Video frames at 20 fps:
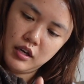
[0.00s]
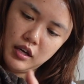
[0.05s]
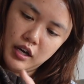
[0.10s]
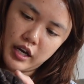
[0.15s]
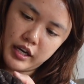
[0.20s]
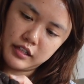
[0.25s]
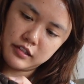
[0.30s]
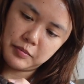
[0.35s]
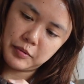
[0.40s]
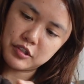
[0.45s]

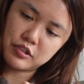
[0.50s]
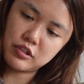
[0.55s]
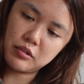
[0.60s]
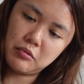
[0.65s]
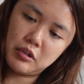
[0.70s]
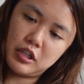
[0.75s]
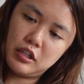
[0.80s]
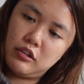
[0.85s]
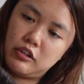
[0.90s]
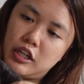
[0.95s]
I especially
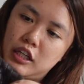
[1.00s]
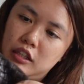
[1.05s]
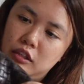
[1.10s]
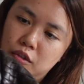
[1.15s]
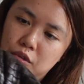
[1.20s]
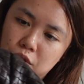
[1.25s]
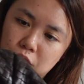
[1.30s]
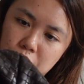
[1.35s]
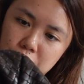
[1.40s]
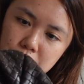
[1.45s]
want to look at the
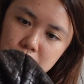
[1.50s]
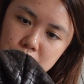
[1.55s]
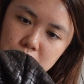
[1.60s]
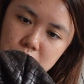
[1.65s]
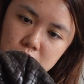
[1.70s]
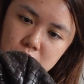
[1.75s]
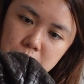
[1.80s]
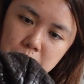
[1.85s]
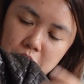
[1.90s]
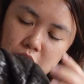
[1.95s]

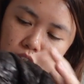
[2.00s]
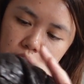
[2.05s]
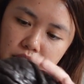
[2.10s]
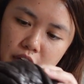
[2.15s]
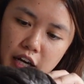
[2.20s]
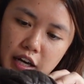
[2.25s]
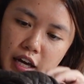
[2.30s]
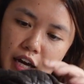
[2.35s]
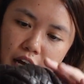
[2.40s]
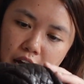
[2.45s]
corners because
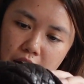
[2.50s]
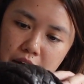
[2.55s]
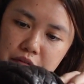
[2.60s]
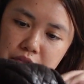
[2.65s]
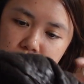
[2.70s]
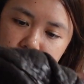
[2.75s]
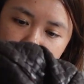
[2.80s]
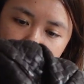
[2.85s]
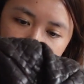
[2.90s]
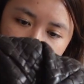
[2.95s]
I have
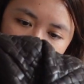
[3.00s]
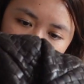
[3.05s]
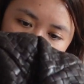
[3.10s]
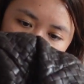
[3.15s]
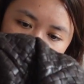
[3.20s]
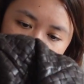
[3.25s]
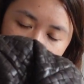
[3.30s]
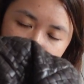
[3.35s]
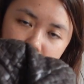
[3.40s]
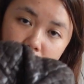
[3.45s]
seen
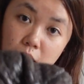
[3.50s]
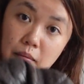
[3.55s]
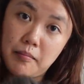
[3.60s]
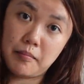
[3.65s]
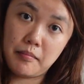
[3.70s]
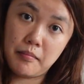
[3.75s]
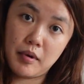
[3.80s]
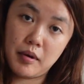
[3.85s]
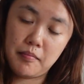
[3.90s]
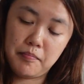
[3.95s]

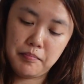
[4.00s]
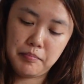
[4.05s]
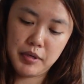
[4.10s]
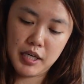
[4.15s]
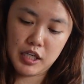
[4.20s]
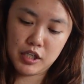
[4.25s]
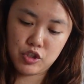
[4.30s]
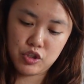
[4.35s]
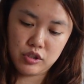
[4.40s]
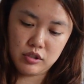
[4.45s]
some
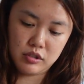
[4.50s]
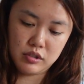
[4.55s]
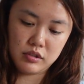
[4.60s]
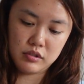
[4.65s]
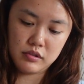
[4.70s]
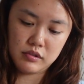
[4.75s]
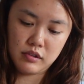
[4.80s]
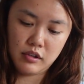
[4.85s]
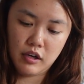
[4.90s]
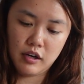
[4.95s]

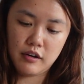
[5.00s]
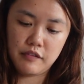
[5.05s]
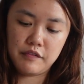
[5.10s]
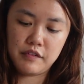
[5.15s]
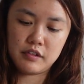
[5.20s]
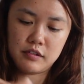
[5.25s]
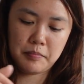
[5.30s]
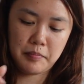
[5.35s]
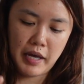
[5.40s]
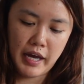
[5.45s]
pictures of
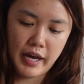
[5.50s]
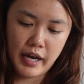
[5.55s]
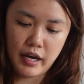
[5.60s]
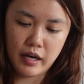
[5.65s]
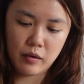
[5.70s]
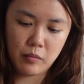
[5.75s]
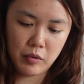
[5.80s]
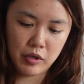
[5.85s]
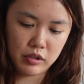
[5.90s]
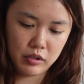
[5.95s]
this
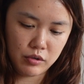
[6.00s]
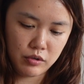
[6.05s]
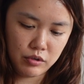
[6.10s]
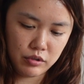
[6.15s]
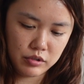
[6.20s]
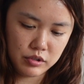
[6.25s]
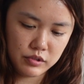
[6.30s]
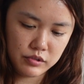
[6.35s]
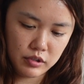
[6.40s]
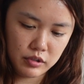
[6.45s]
bag where the
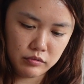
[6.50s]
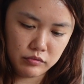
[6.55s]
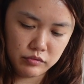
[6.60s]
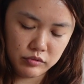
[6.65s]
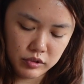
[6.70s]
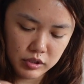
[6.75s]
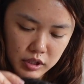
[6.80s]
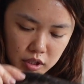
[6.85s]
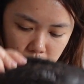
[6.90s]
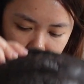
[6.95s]
corners are really